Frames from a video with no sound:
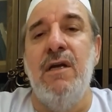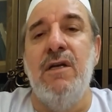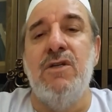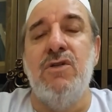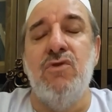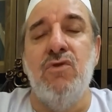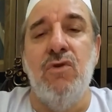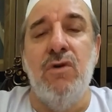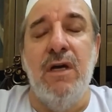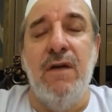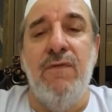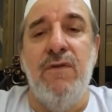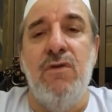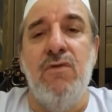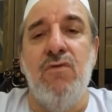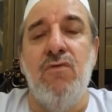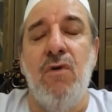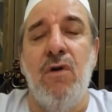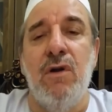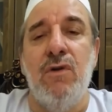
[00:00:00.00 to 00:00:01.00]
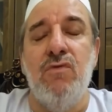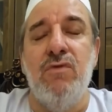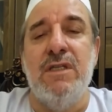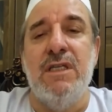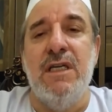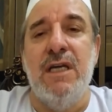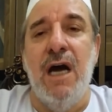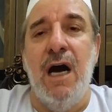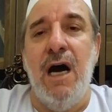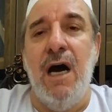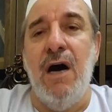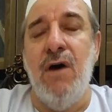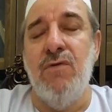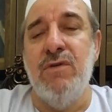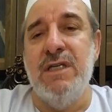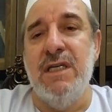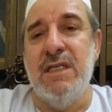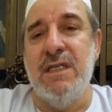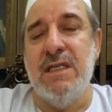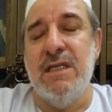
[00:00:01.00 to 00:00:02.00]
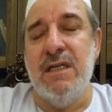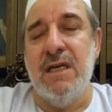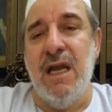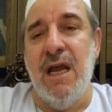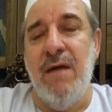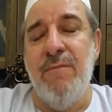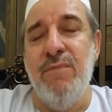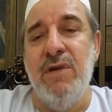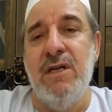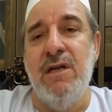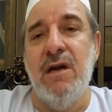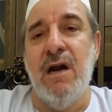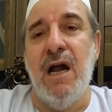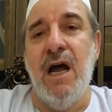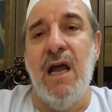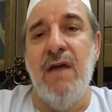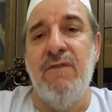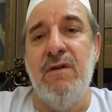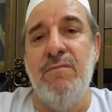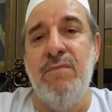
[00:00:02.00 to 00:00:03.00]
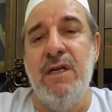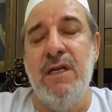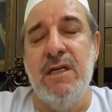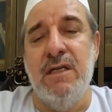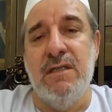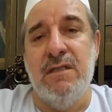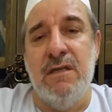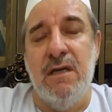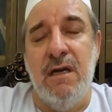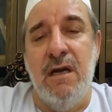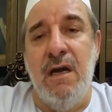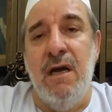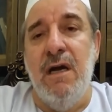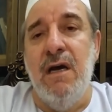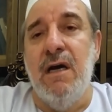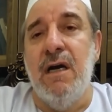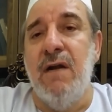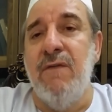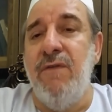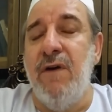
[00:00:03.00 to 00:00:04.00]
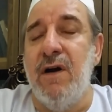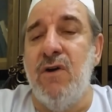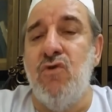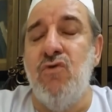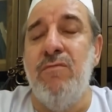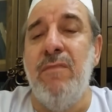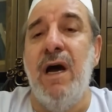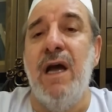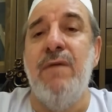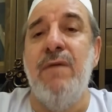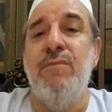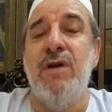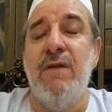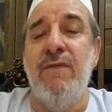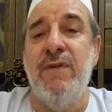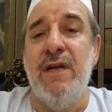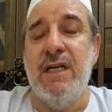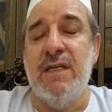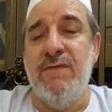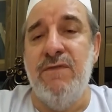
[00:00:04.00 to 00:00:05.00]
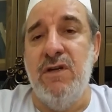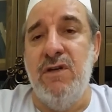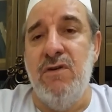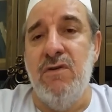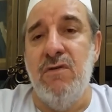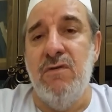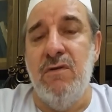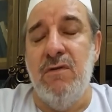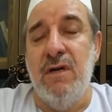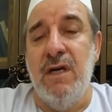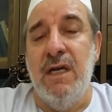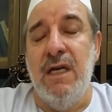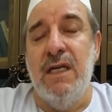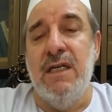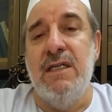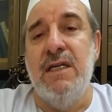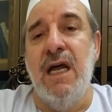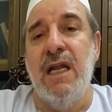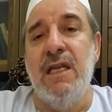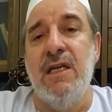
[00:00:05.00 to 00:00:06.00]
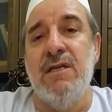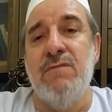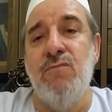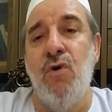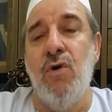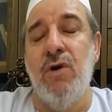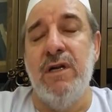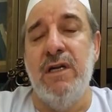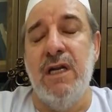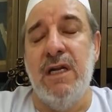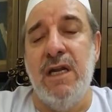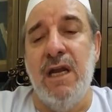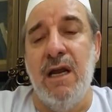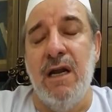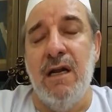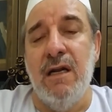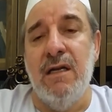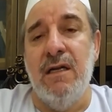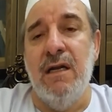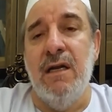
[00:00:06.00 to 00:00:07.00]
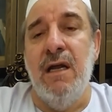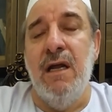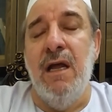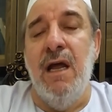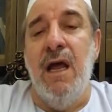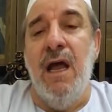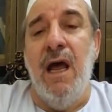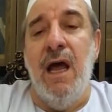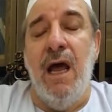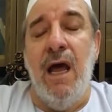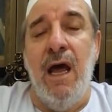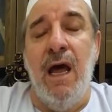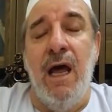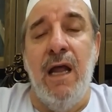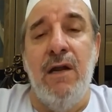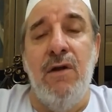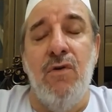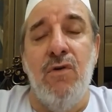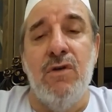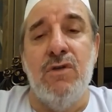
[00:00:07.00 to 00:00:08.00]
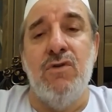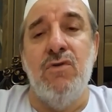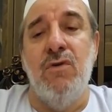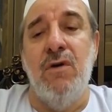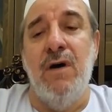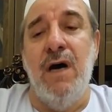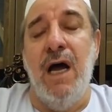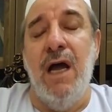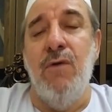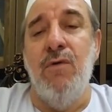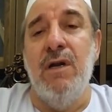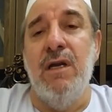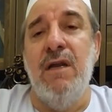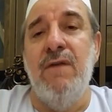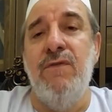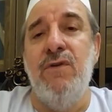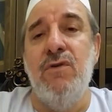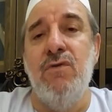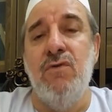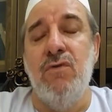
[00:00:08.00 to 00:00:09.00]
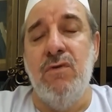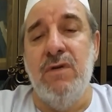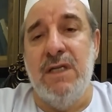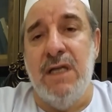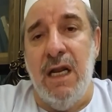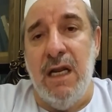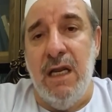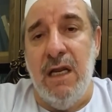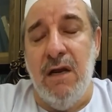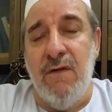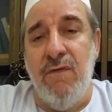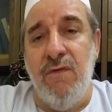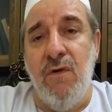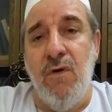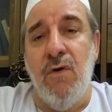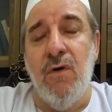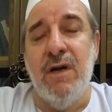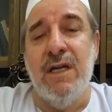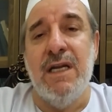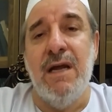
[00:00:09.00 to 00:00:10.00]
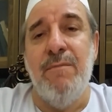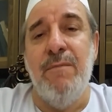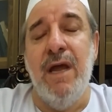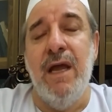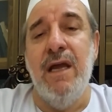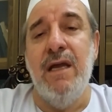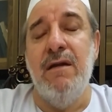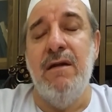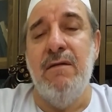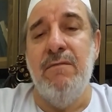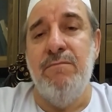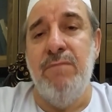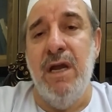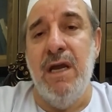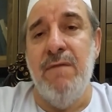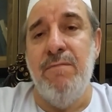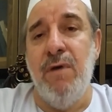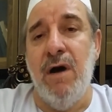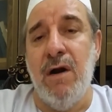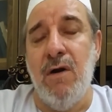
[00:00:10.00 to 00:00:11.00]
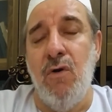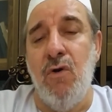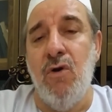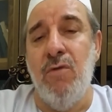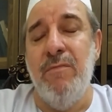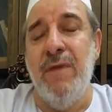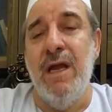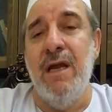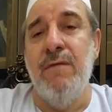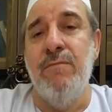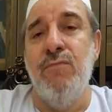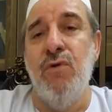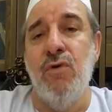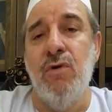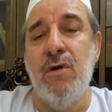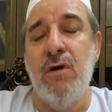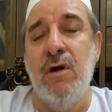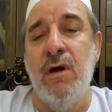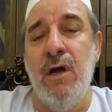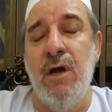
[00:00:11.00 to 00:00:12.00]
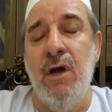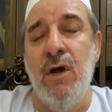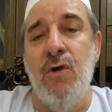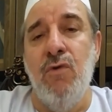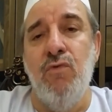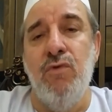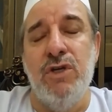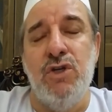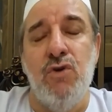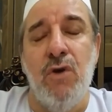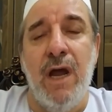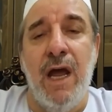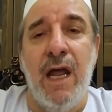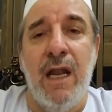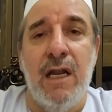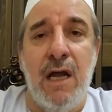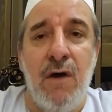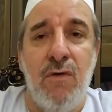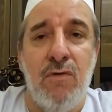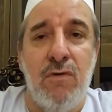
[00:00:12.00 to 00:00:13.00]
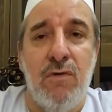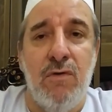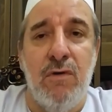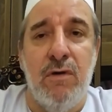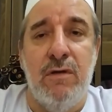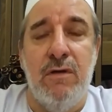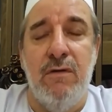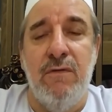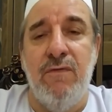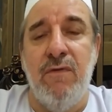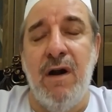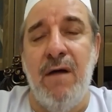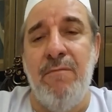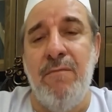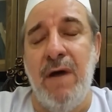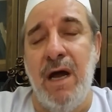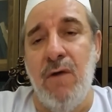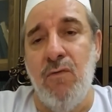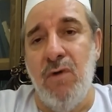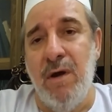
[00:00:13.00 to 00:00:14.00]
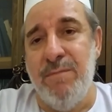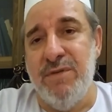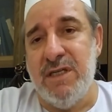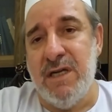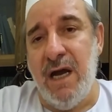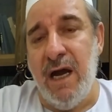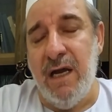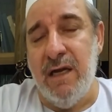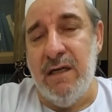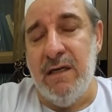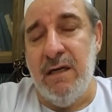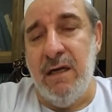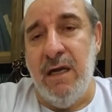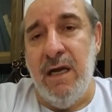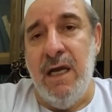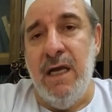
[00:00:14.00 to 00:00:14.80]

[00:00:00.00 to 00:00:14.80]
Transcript: So if you want to see how this can be derived, please refer to my previous video that is more detailed. And also I will give you the link for the main paper or main book, which you can download from my website,